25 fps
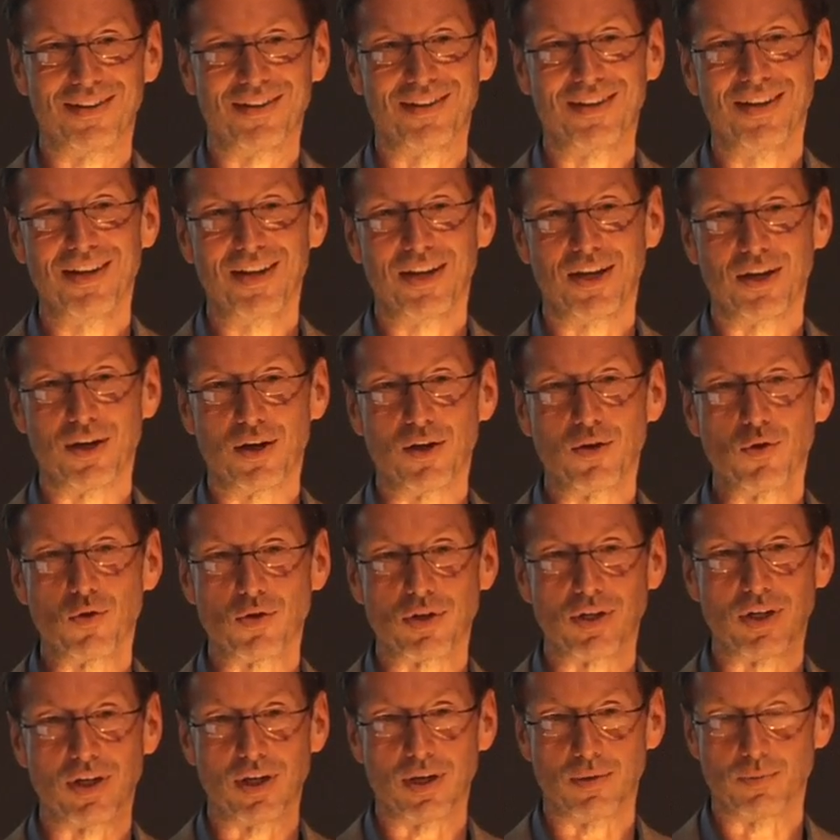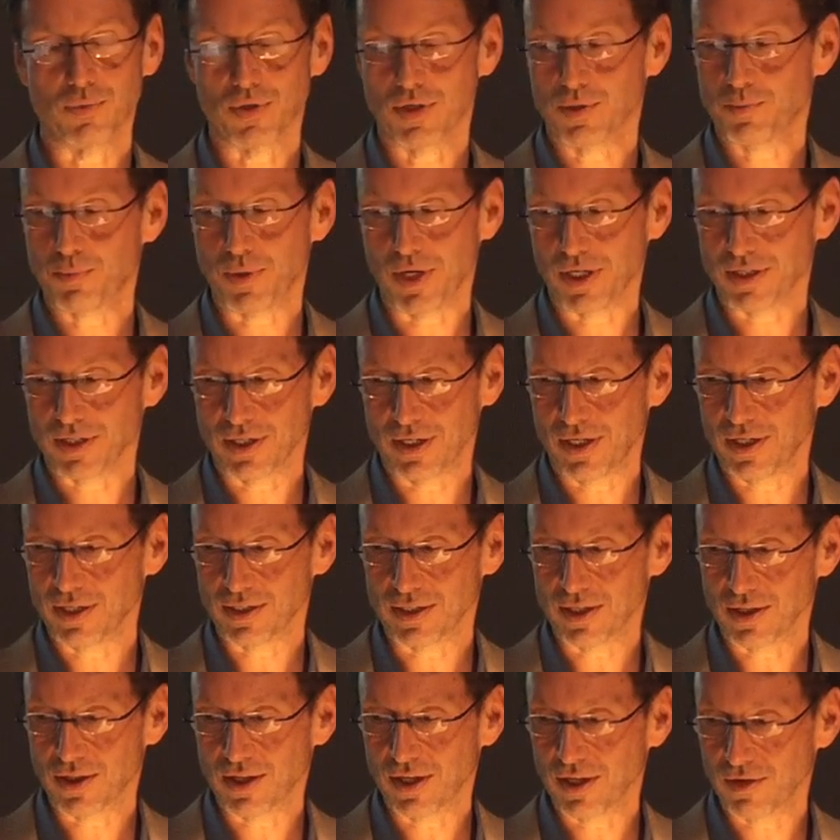and, and other times it's posited
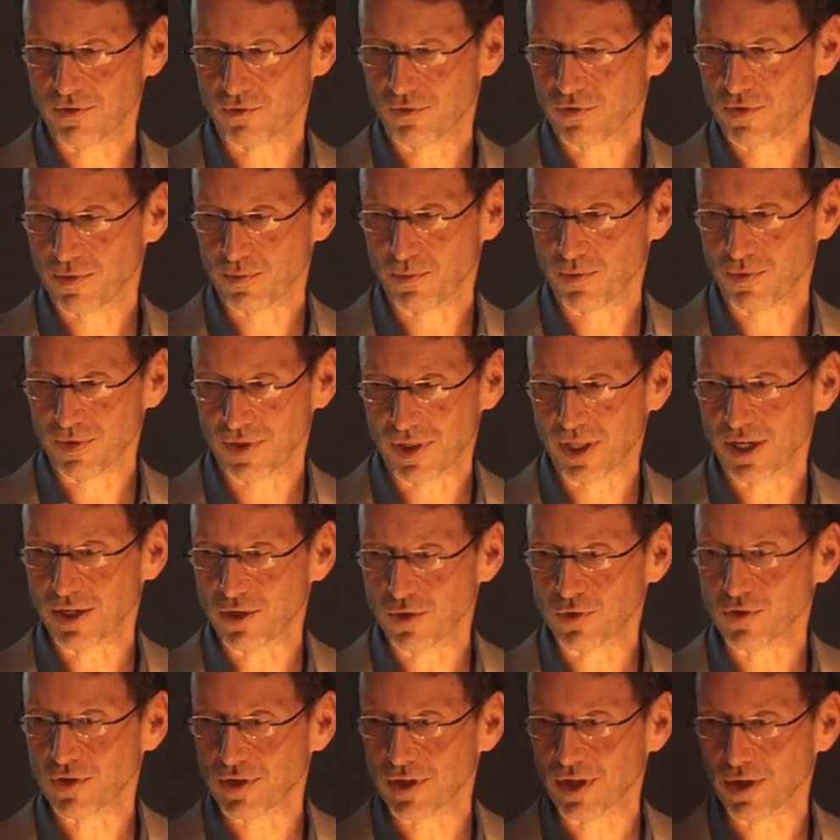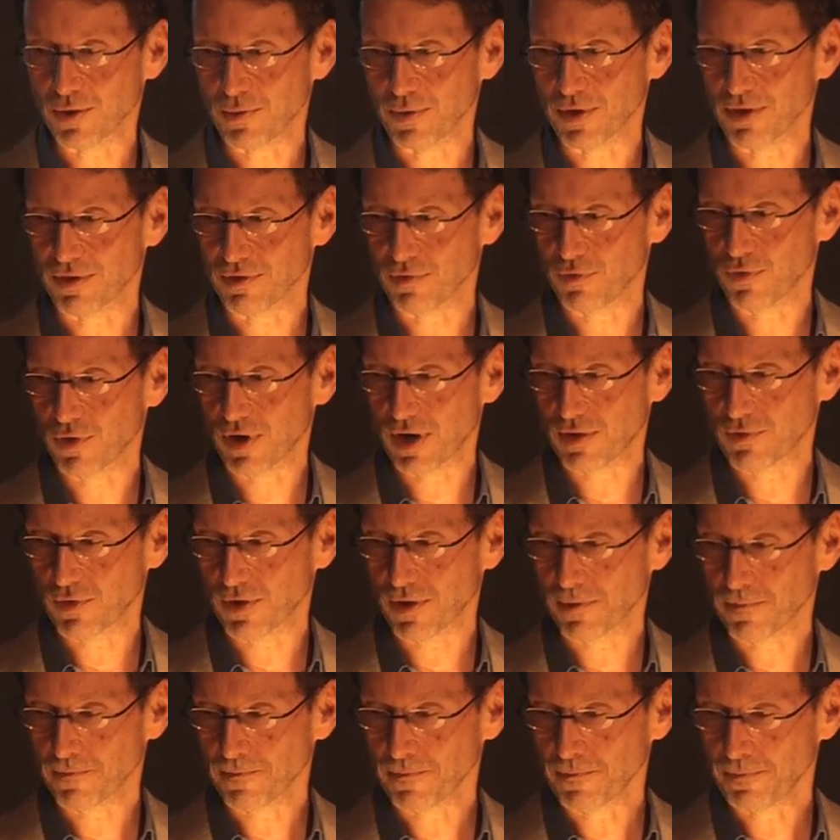as a thing from, that you're stuck with
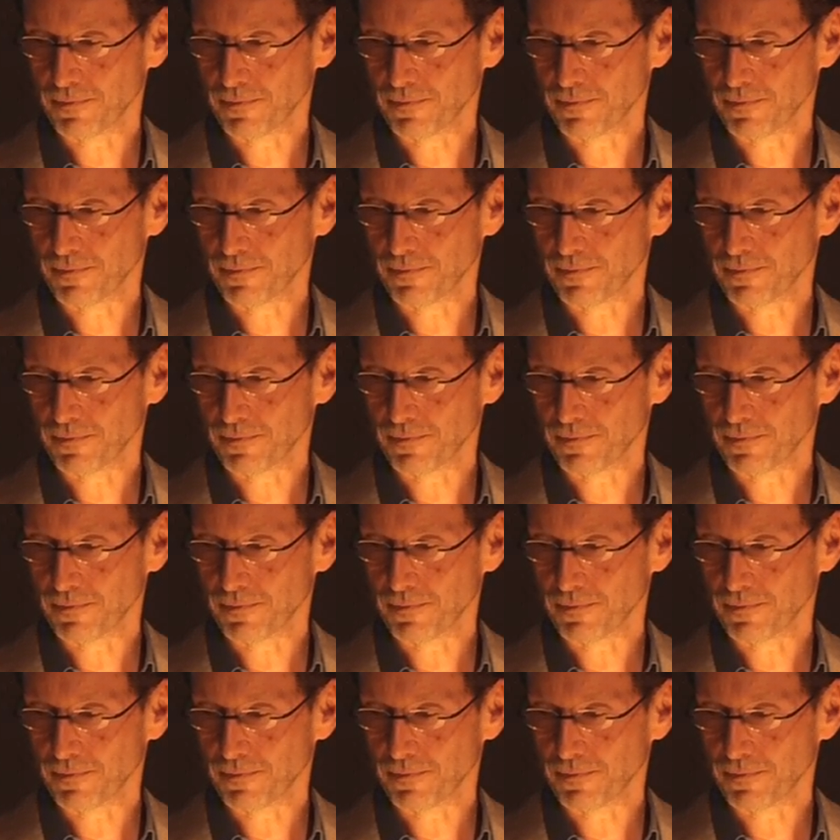forever